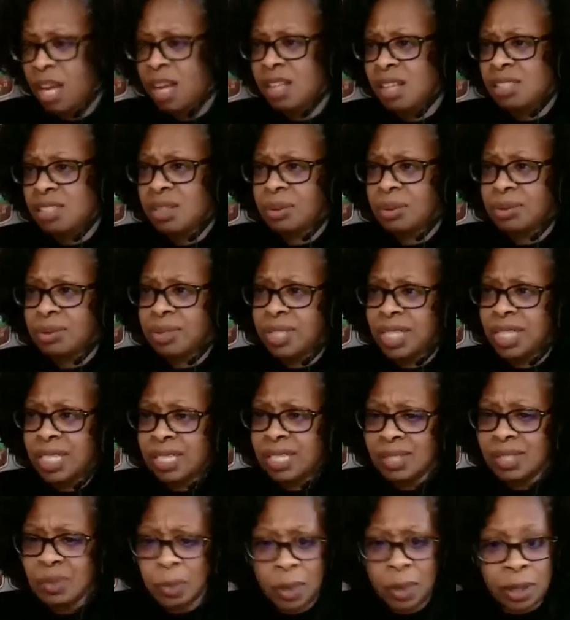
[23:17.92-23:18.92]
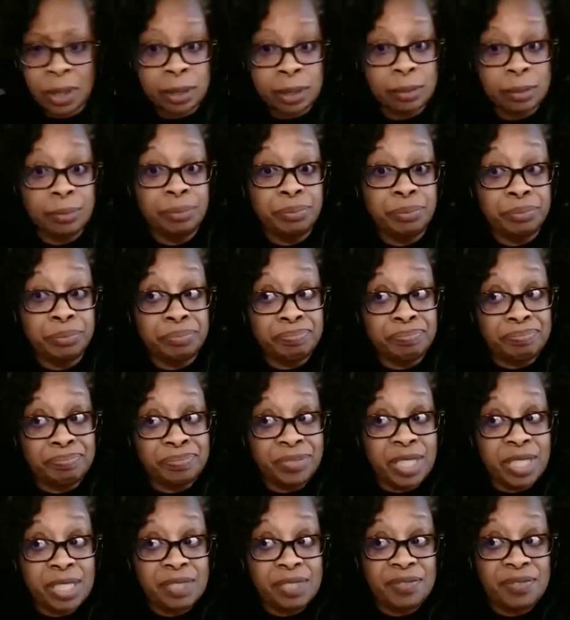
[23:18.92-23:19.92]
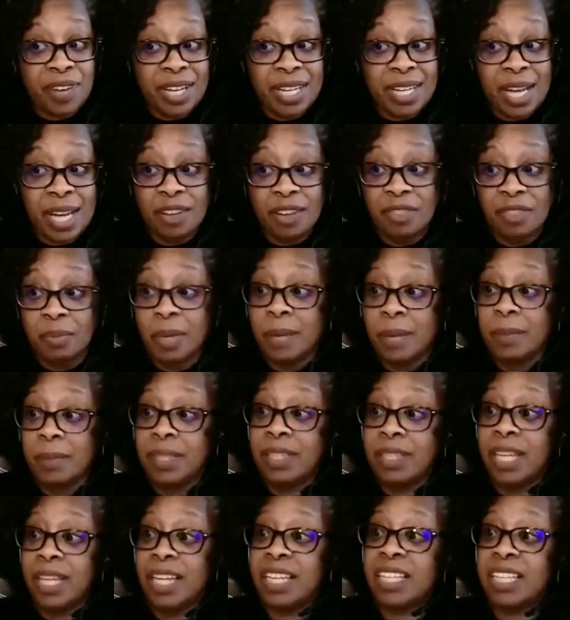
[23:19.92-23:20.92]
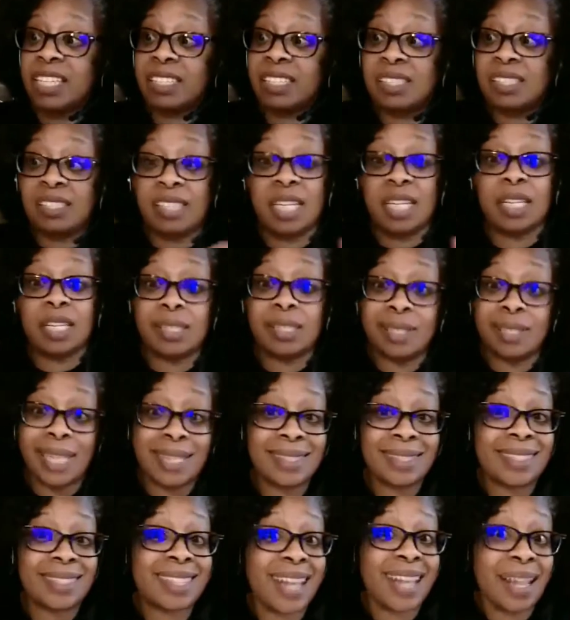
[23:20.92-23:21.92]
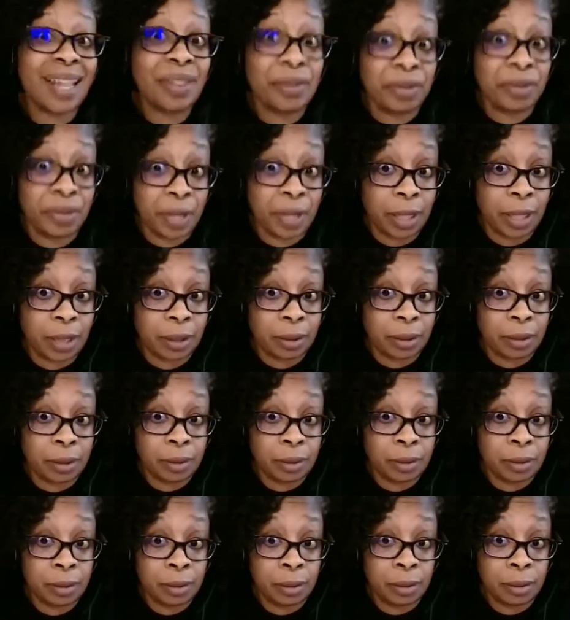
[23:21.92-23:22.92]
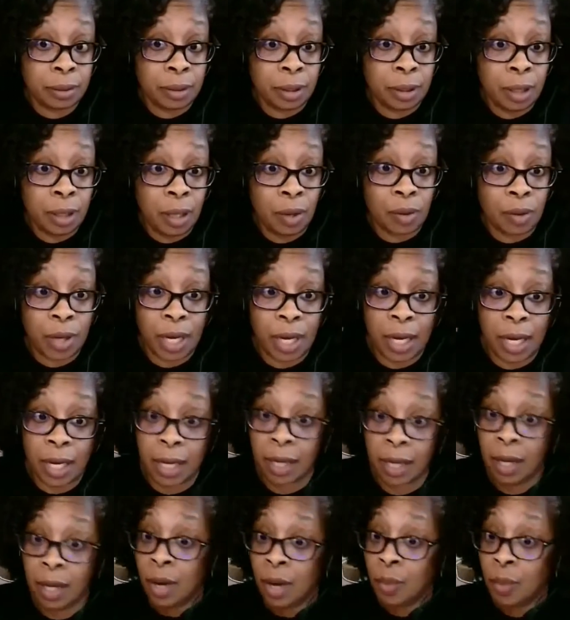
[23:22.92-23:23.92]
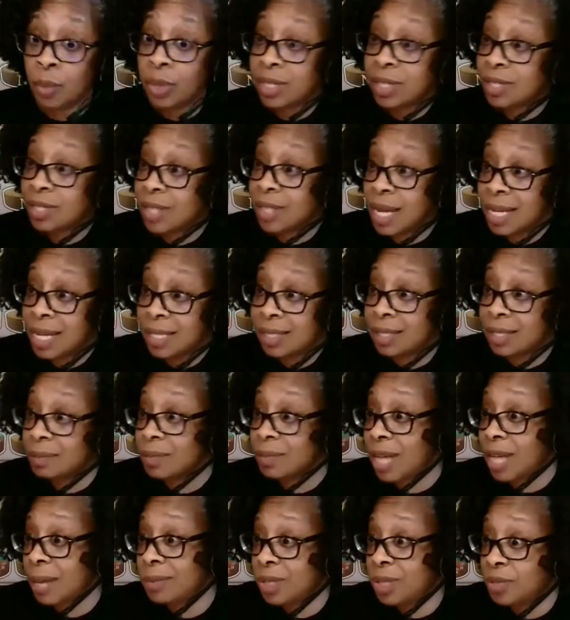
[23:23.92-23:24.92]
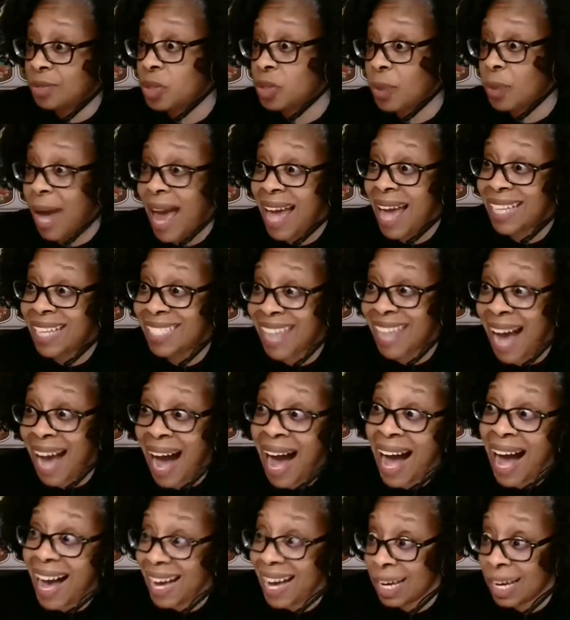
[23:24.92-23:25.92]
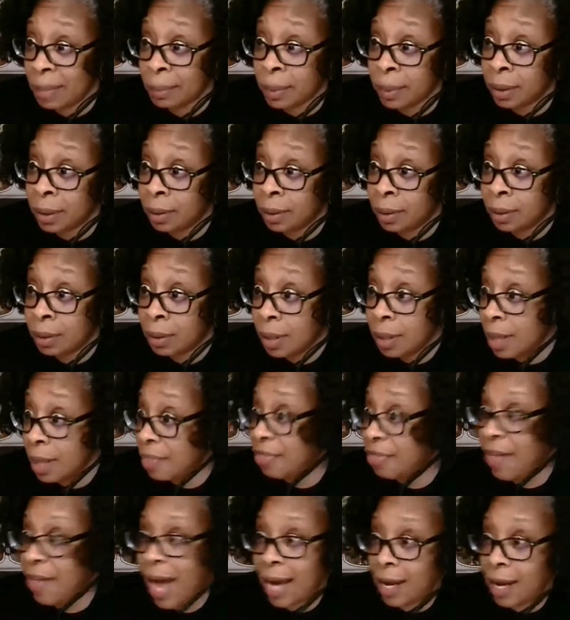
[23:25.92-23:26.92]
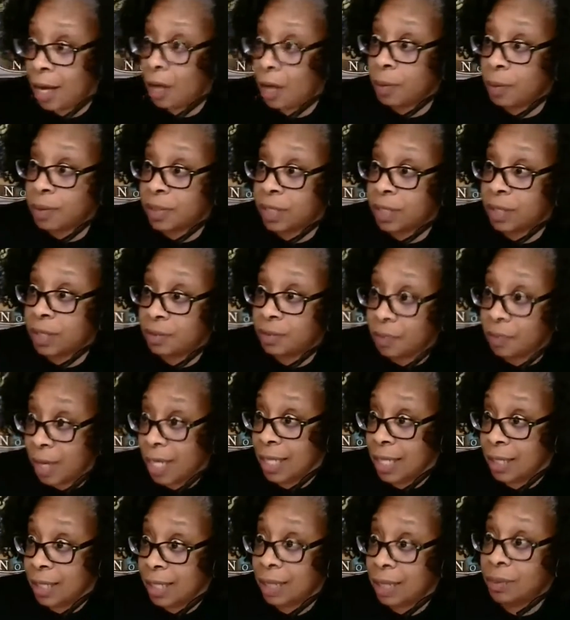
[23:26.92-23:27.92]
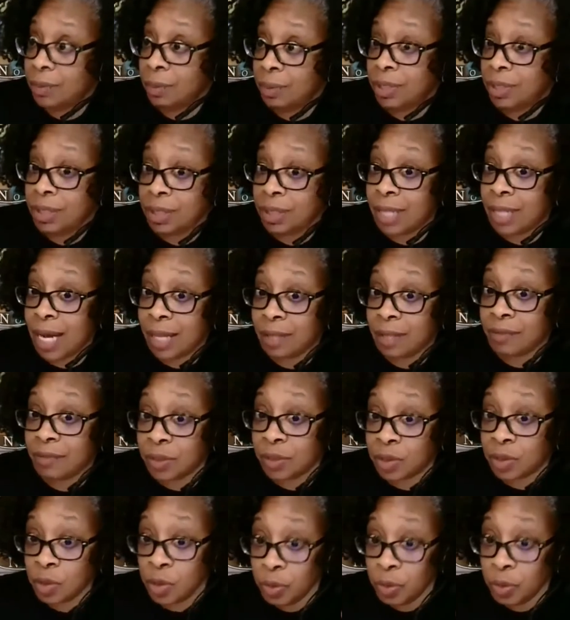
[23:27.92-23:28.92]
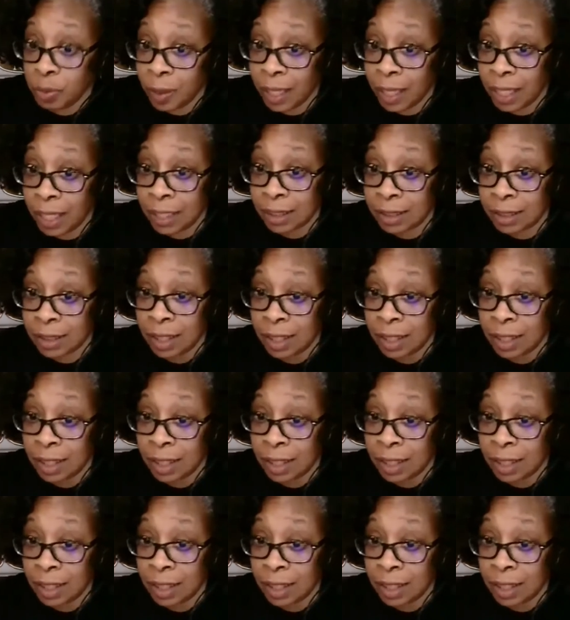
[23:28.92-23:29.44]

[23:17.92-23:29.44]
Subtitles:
So this one, let's find out if maybe letting it sit, because that's another thing. Okay, with science, sometimes if you add time, that helps it, right? Like when we did the elephant toothpaste,